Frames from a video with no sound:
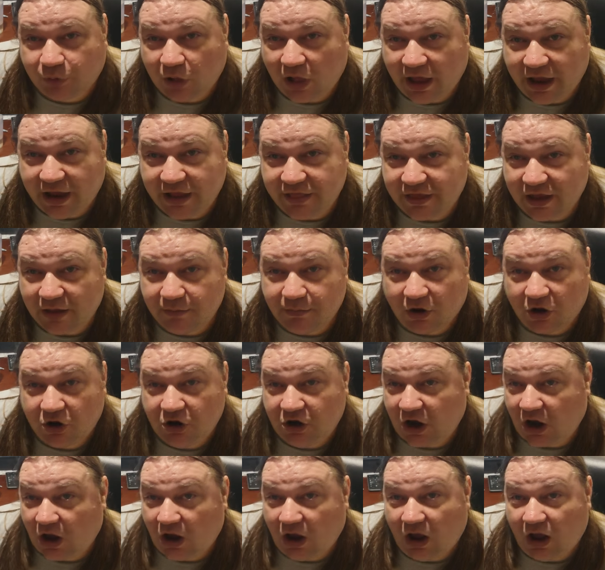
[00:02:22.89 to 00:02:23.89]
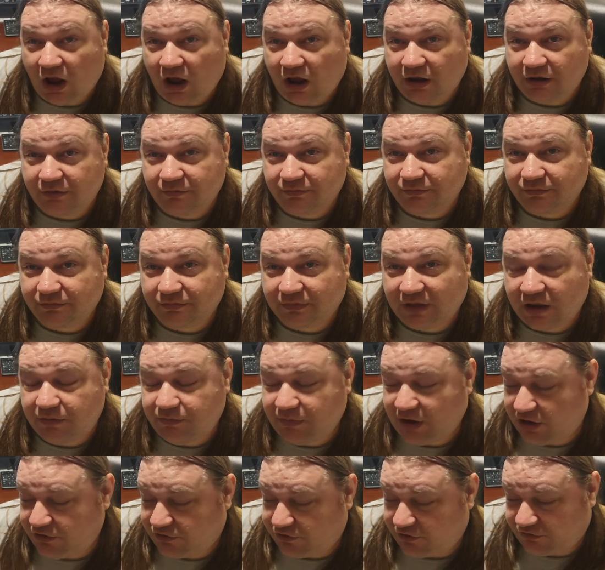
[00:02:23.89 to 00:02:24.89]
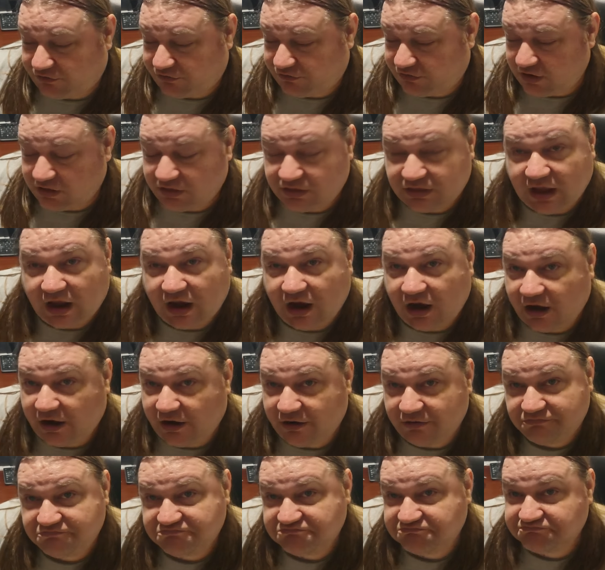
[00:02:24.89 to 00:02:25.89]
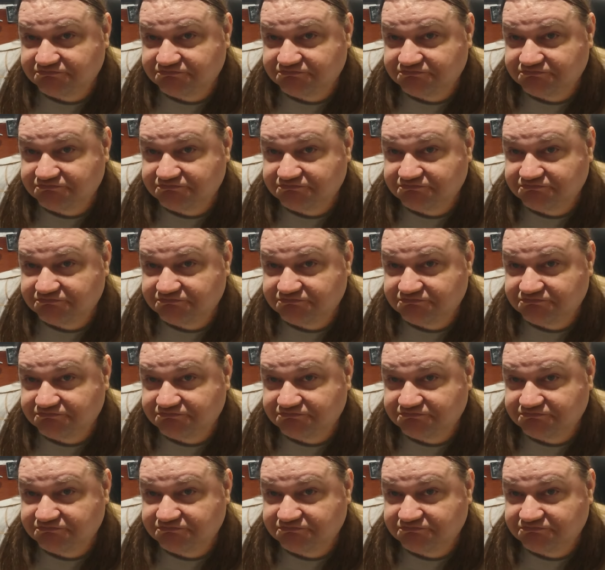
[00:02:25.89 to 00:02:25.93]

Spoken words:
play them or not, they may just sit there